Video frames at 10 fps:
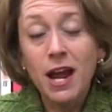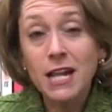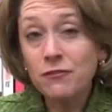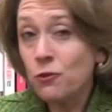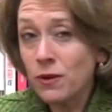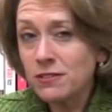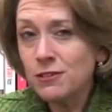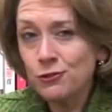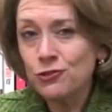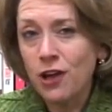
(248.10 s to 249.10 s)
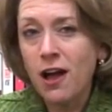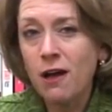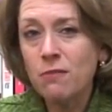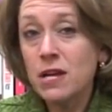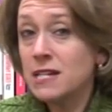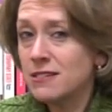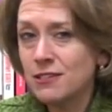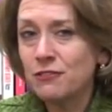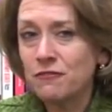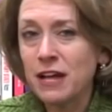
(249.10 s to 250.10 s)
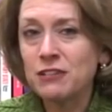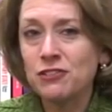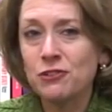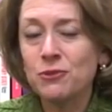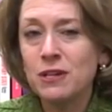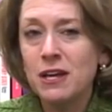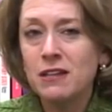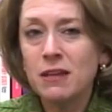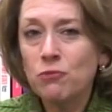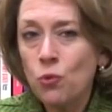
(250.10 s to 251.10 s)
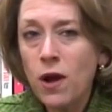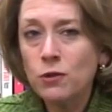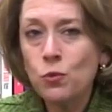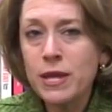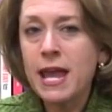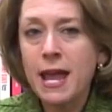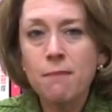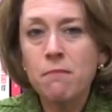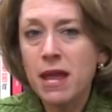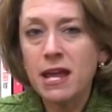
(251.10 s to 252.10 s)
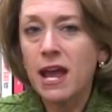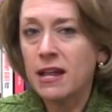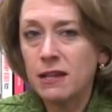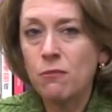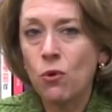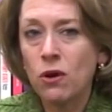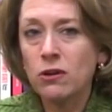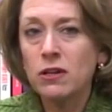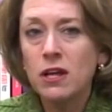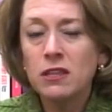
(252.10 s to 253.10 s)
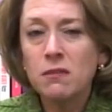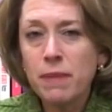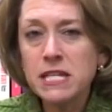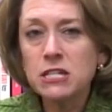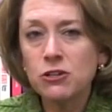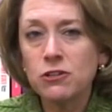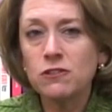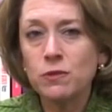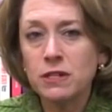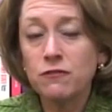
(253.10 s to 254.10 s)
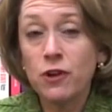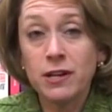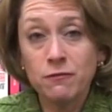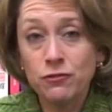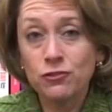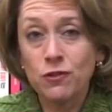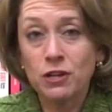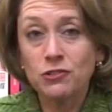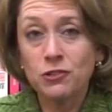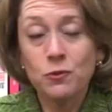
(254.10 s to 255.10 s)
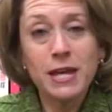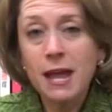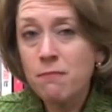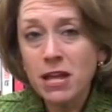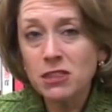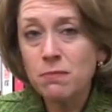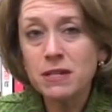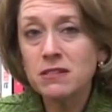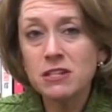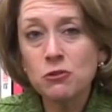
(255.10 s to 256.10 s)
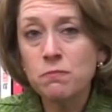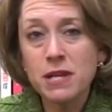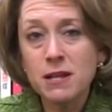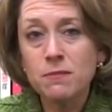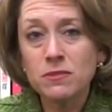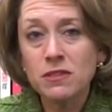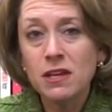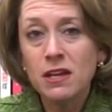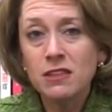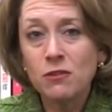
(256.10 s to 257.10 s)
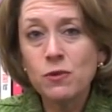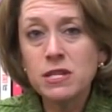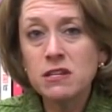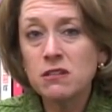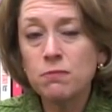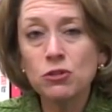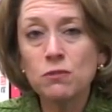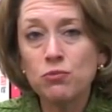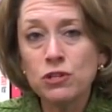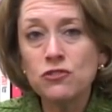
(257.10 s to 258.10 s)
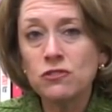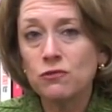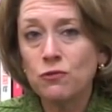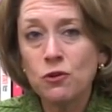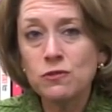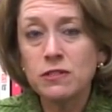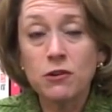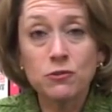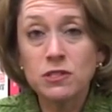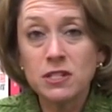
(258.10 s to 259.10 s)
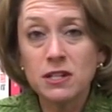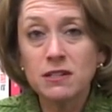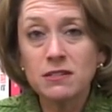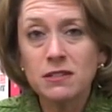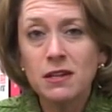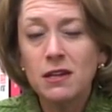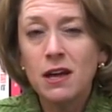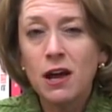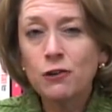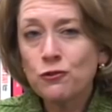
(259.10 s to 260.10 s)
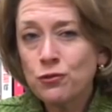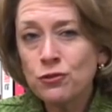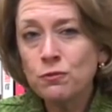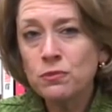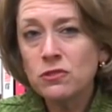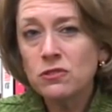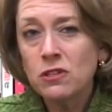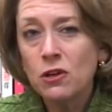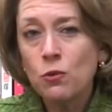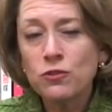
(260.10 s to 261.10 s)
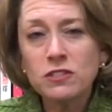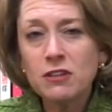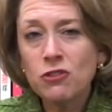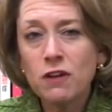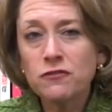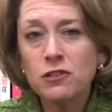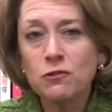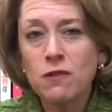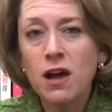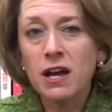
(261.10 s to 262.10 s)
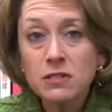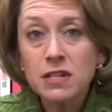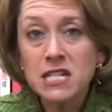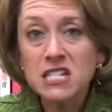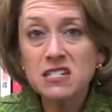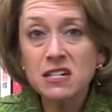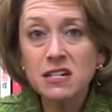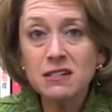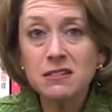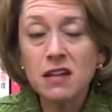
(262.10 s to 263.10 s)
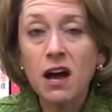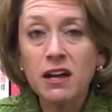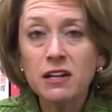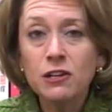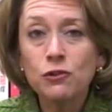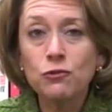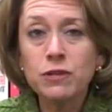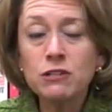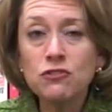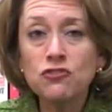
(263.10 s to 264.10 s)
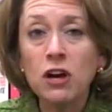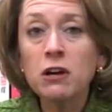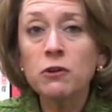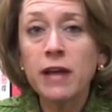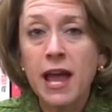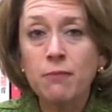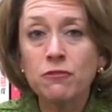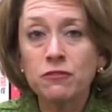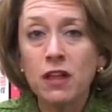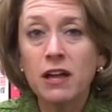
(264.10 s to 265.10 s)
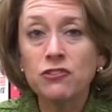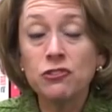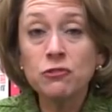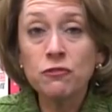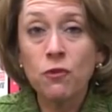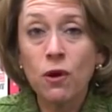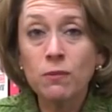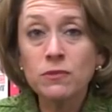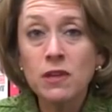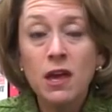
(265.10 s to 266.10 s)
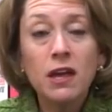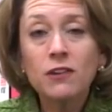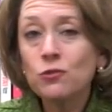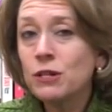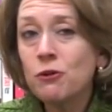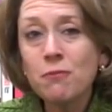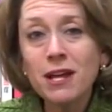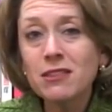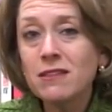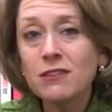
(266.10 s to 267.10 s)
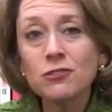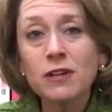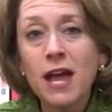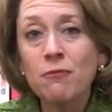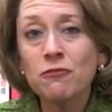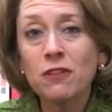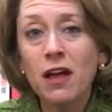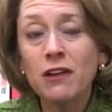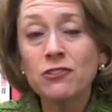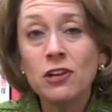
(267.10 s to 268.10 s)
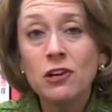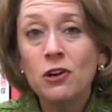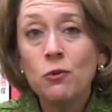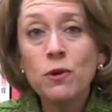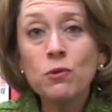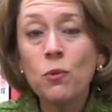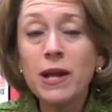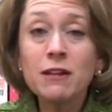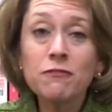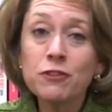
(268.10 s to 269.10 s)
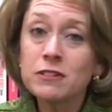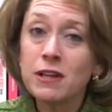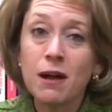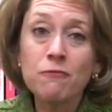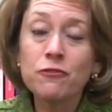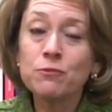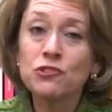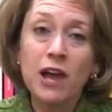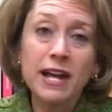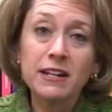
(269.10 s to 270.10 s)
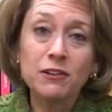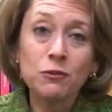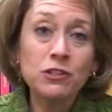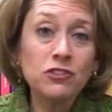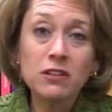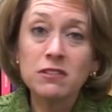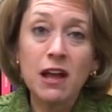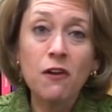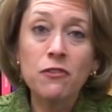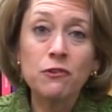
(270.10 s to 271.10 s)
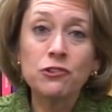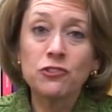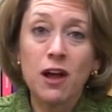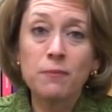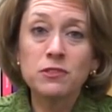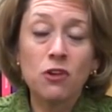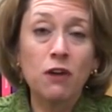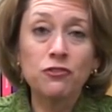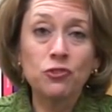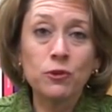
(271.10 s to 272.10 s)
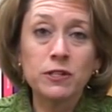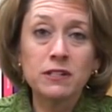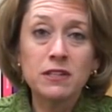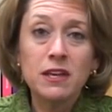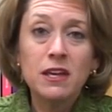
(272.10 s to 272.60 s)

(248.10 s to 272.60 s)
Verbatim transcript: And if it wasn't your job, it still affects you. Number one, we can't make anymore the basic goods we need for our infrastructure. We can't make the big steel beams that we need to build the bridges and roads in our own cities. Our troops were sent off to Iraq in sitting duck, green jungle camouflage uniforms because we don't make the desert camouflage. We were waiting for it to come from China. We shut down those shops and offshored it.